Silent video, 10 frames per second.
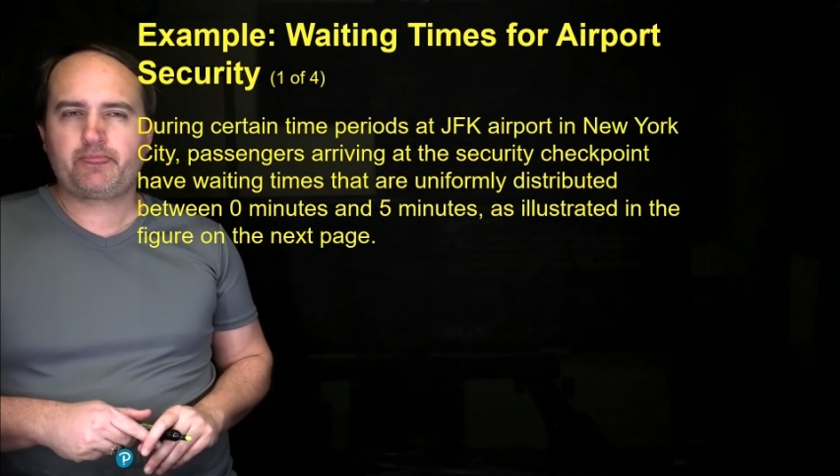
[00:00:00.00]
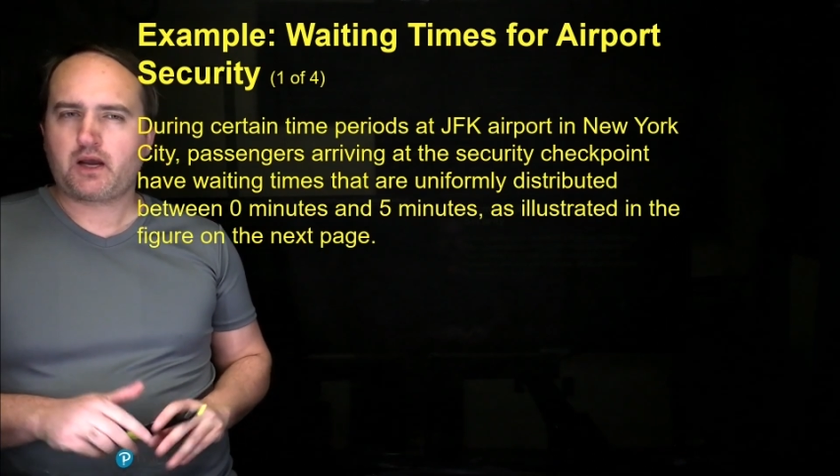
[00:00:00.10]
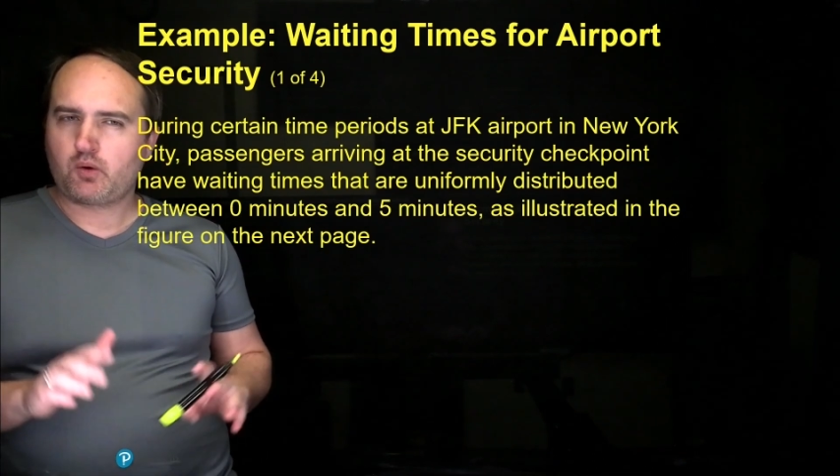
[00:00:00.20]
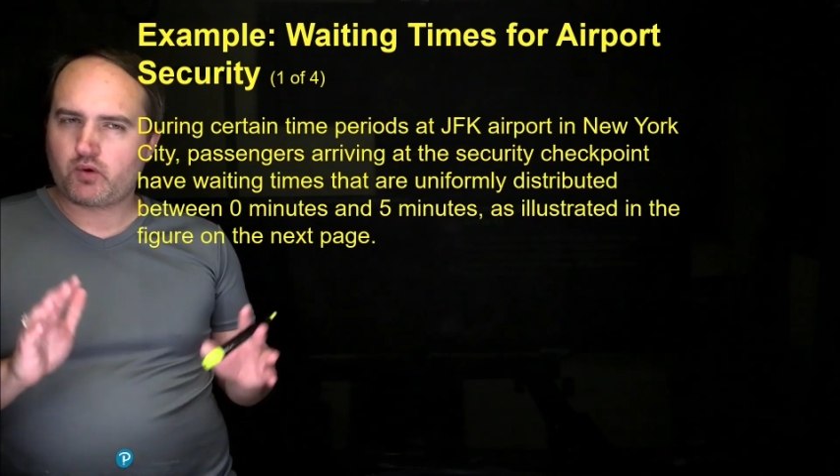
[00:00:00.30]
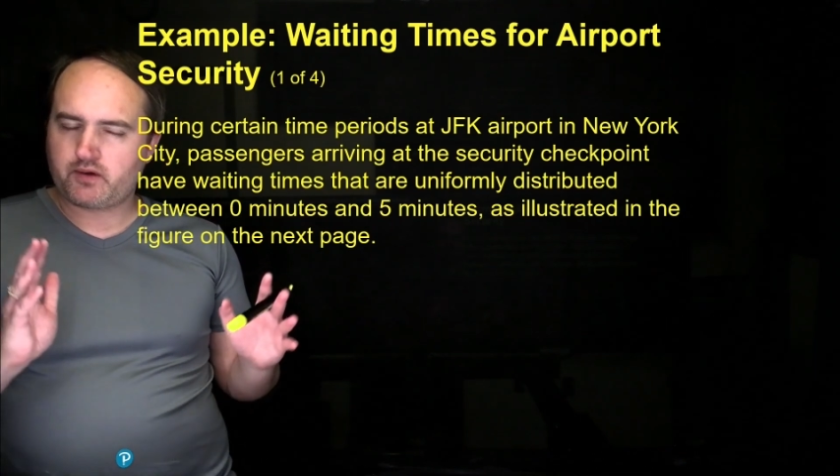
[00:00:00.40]

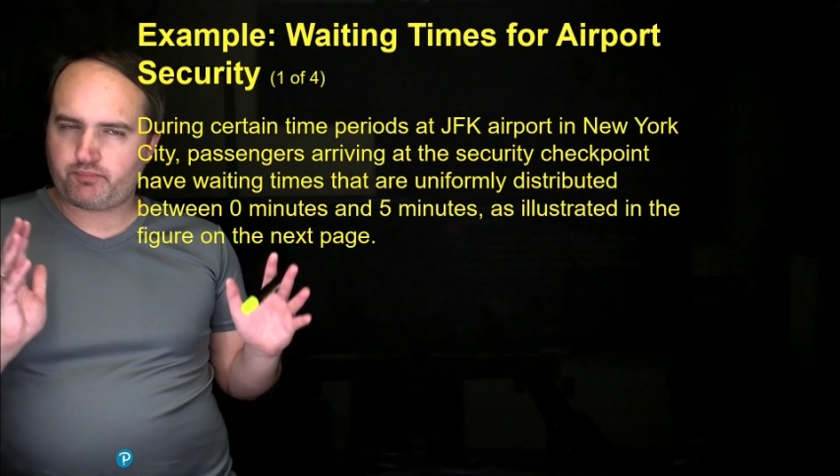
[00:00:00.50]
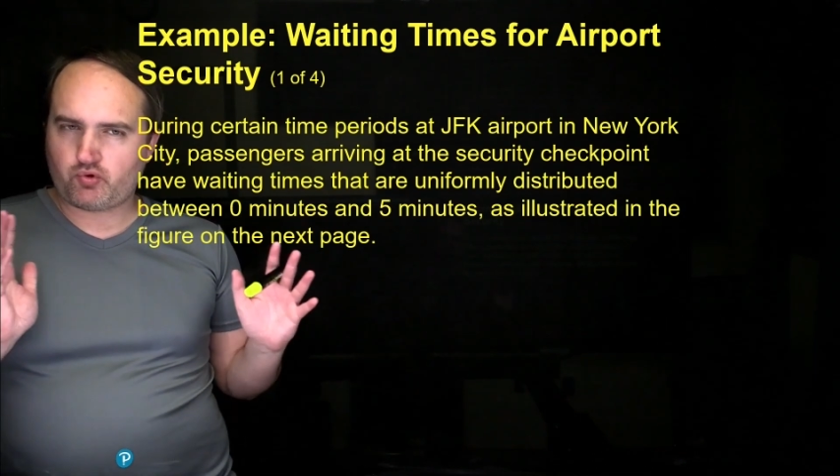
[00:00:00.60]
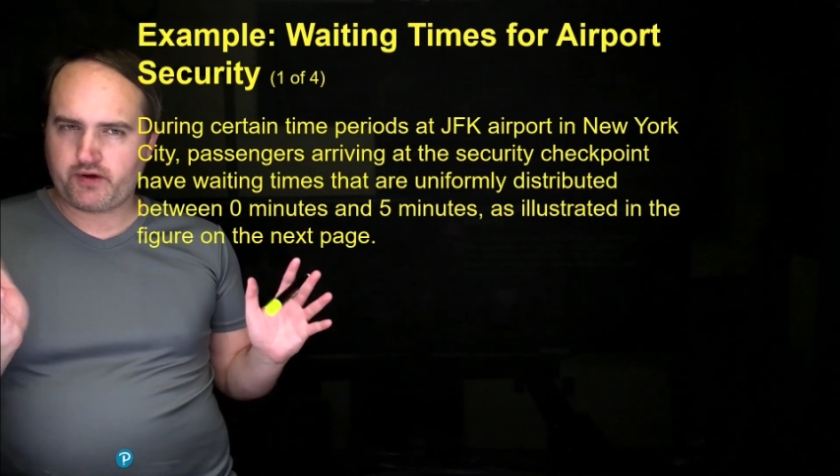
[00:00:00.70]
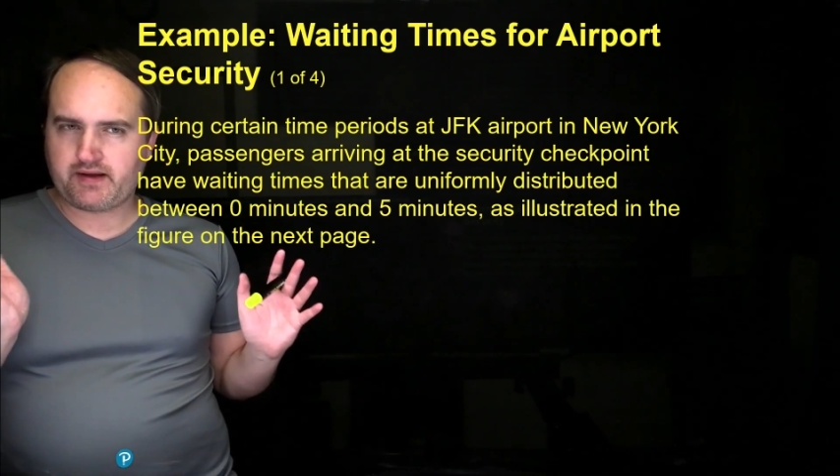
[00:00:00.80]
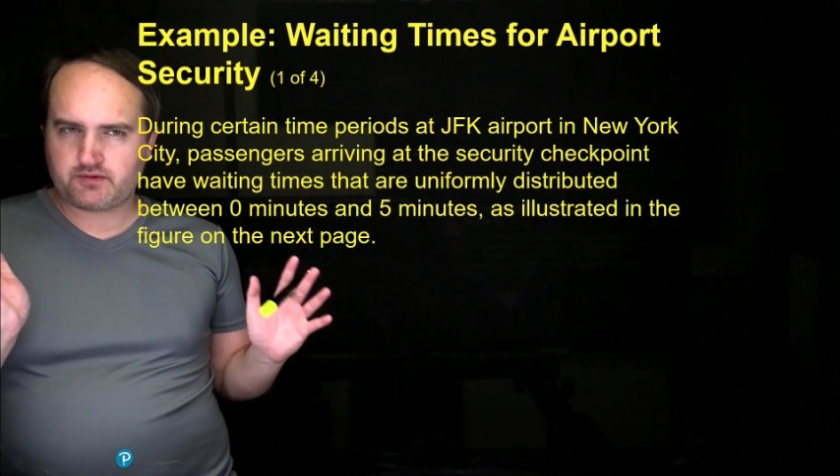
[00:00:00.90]
I want to
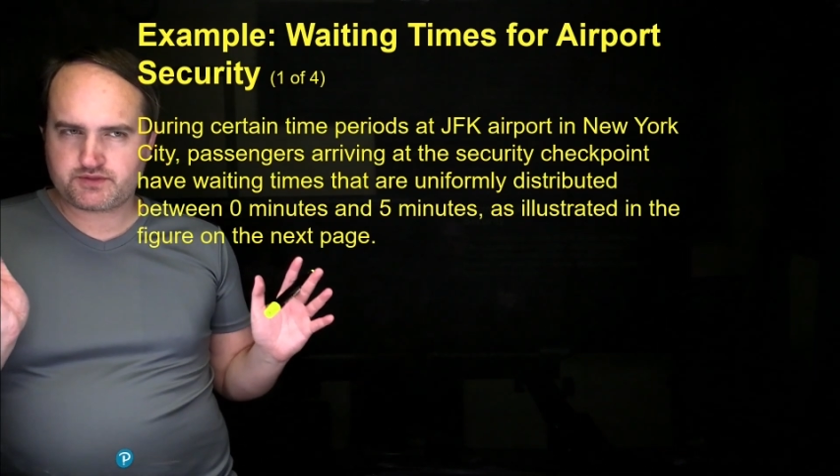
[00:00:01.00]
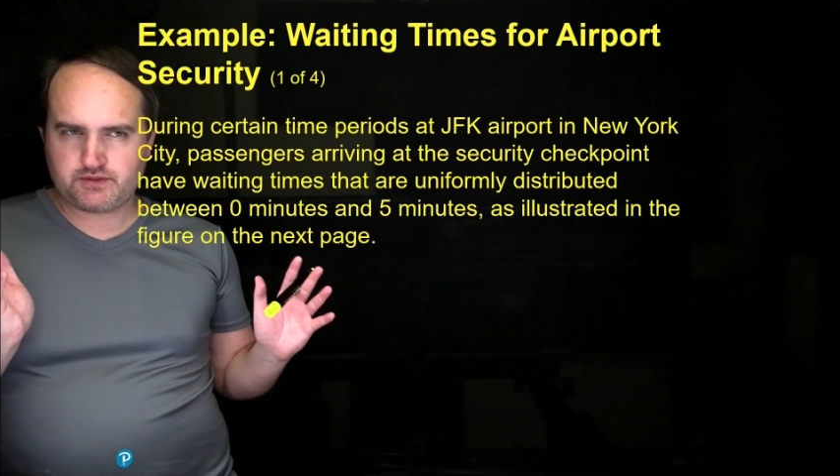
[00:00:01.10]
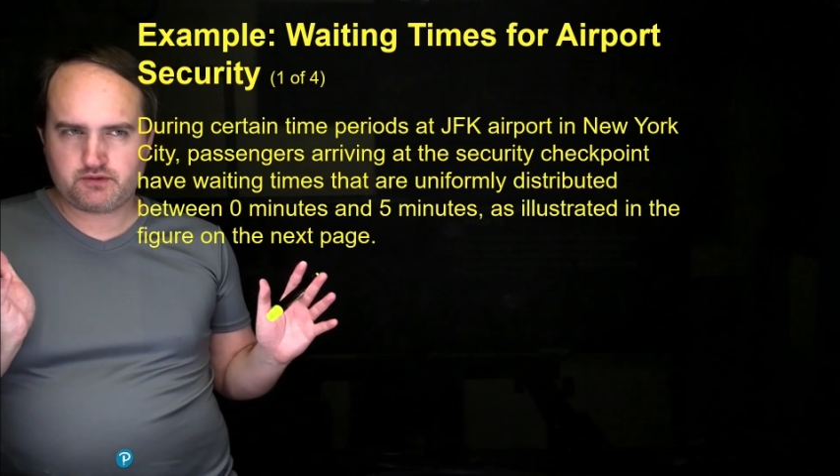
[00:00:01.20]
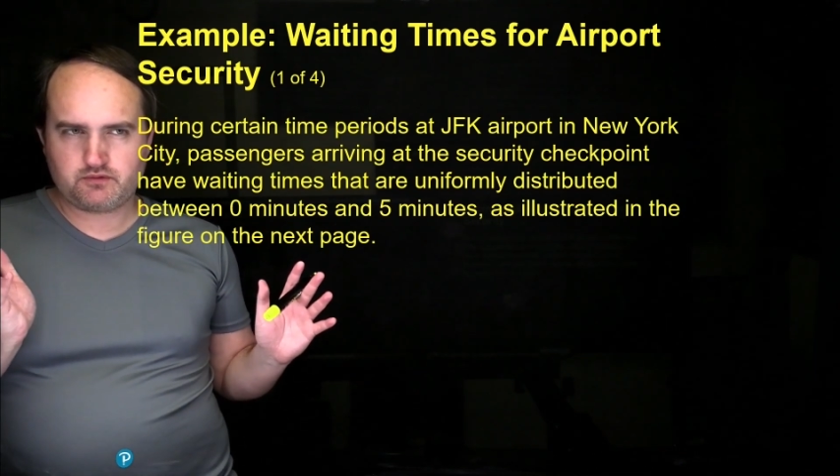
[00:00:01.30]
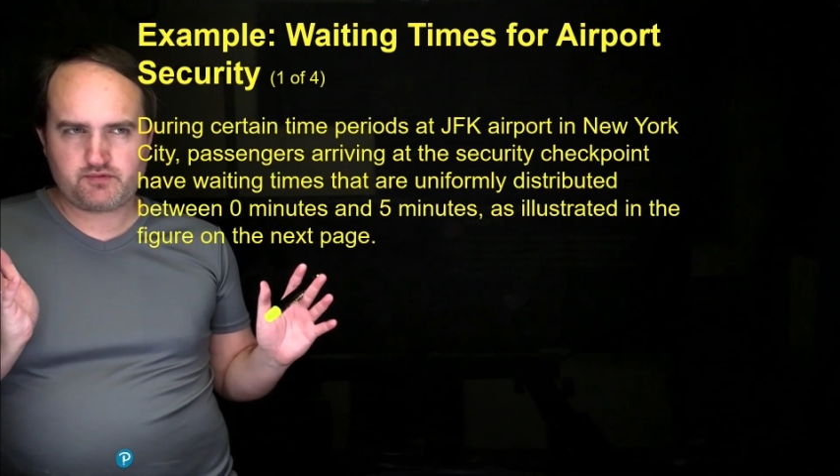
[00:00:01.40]
point out to you